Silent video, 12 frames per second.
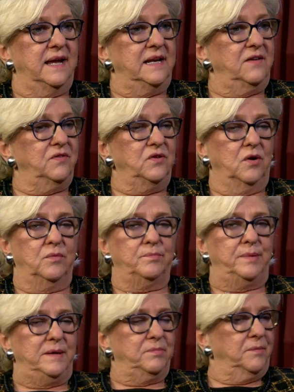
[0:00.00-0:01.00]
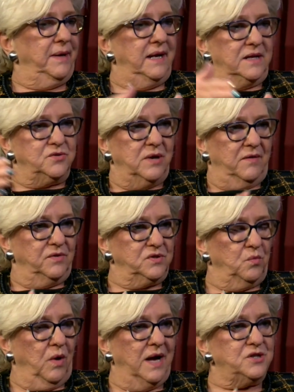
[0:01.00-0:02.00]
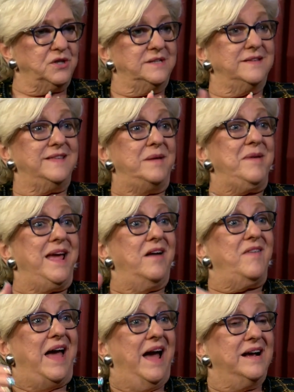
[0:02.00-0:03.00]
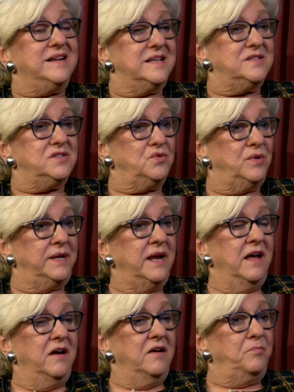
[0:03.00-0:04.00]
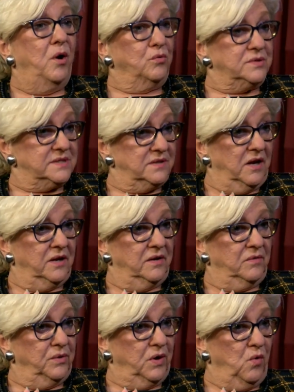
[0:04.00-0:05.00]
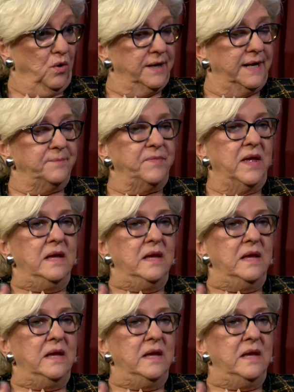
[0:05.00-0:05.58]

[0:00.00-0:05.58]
and even though people may not travel to Washington, they may have access to it post on a recording.